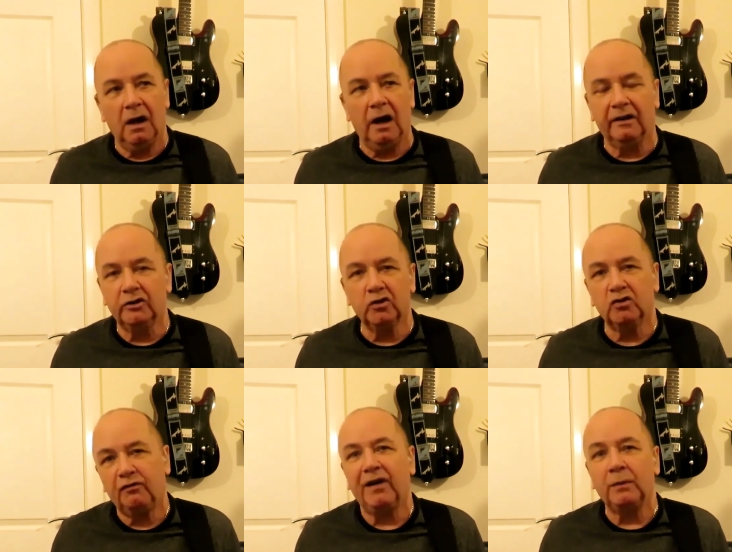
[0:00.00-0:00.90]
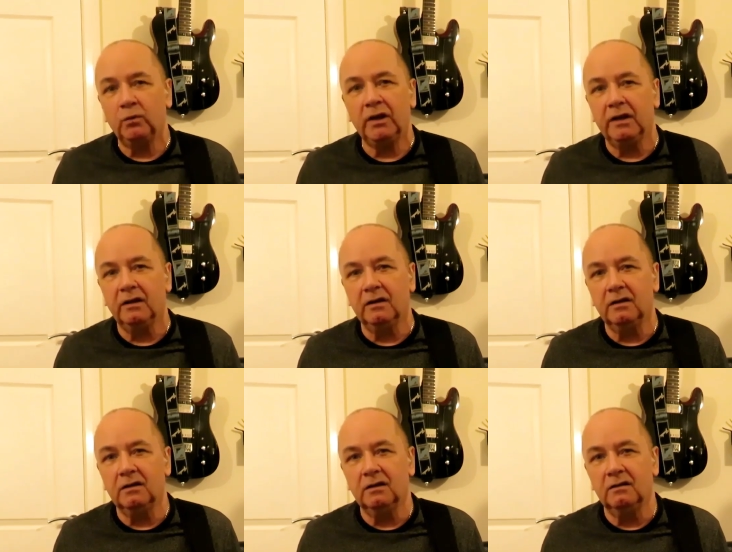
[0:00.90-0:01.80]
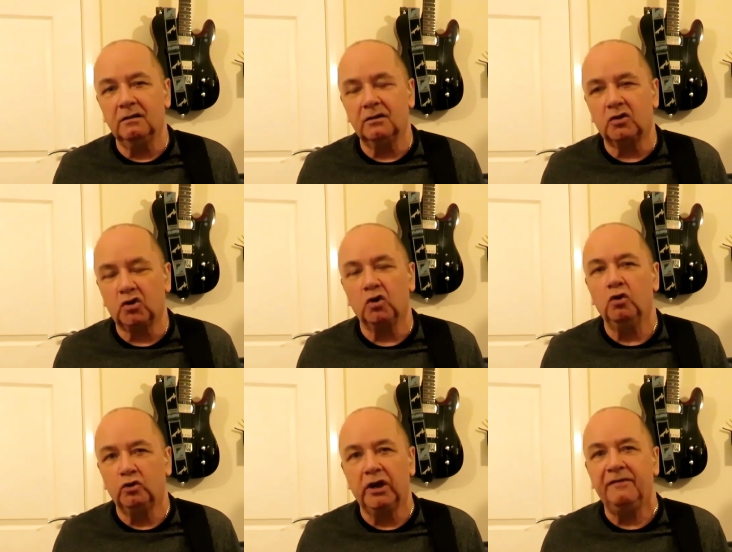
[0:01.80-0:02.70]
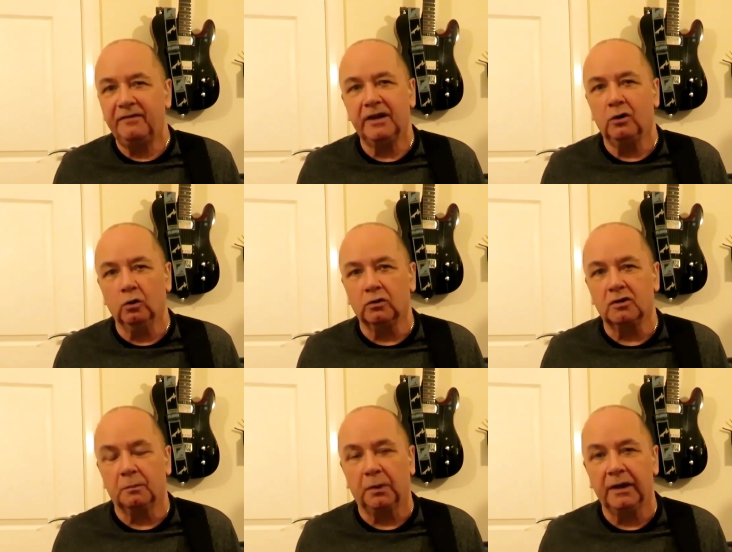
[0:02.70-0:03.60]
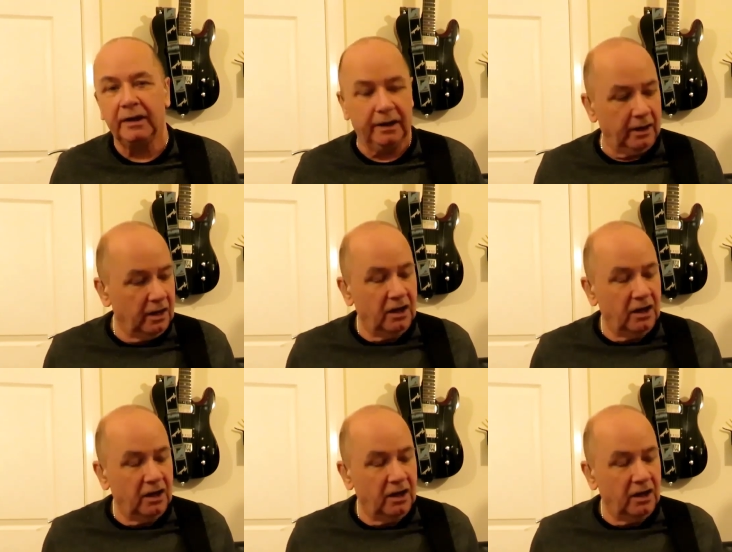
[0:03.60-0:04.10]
and I just found it so difficult to play,